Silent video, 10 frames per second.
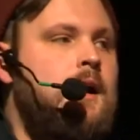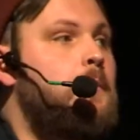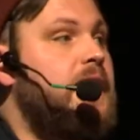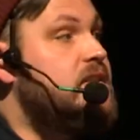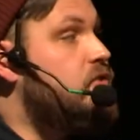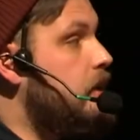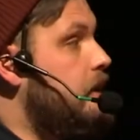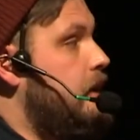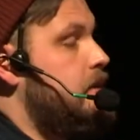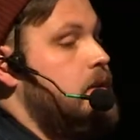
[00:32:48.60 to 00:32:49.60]
But it's
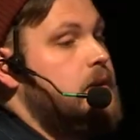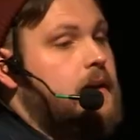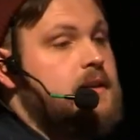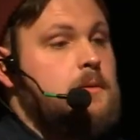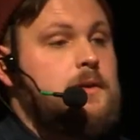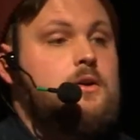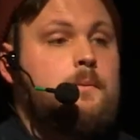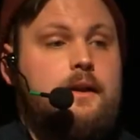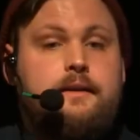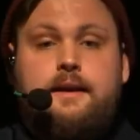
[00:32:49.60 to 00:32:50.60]
really easy to create something
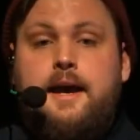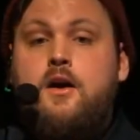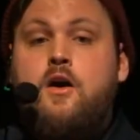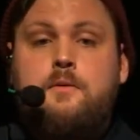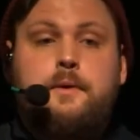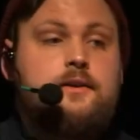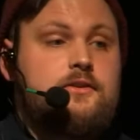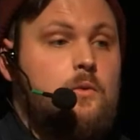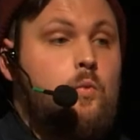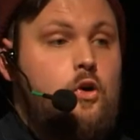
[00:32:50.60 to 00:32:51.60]
compelling in AR
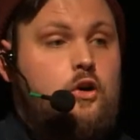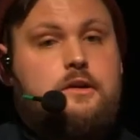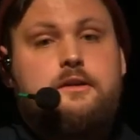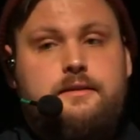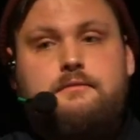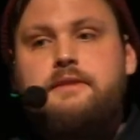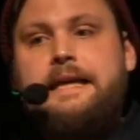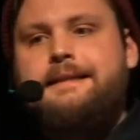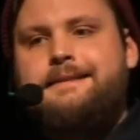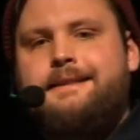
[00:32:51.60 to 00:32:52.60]
because the world
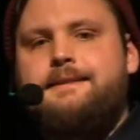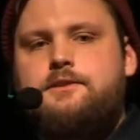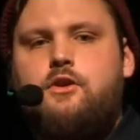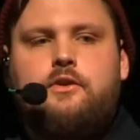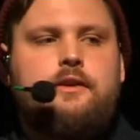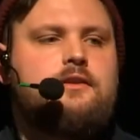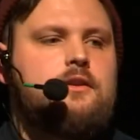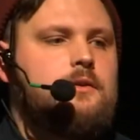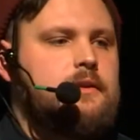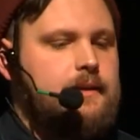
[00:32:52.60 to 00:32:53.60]
exists. All you need
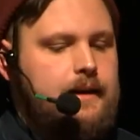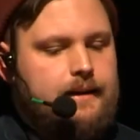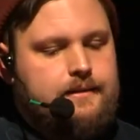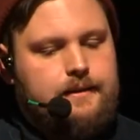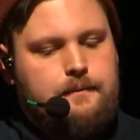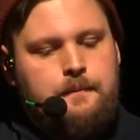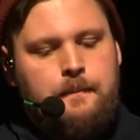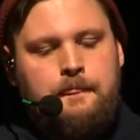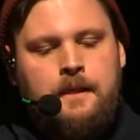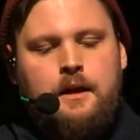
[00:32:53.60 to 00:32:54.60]
to do is enhance it.
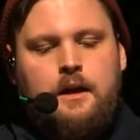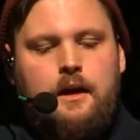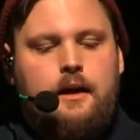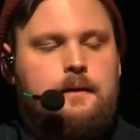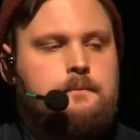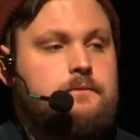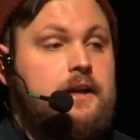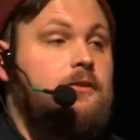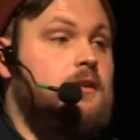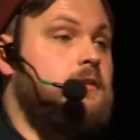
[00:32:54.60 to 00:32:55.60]
And
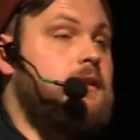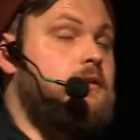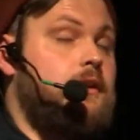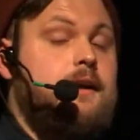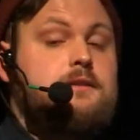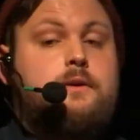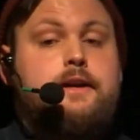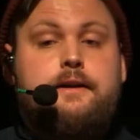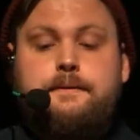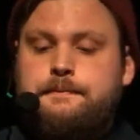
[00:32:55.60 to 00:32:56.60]
if you can do that in React, why
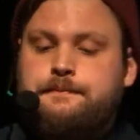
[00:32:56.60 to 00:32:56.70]
not?